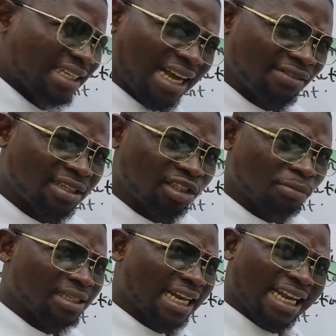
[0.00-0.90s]
I've seen
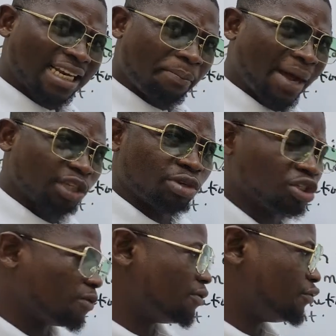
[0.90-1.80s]
something like that in the past
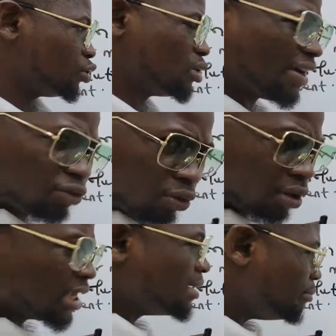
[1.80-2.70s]
question before, so you have
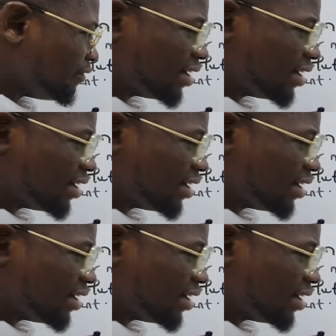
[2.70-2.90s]
to be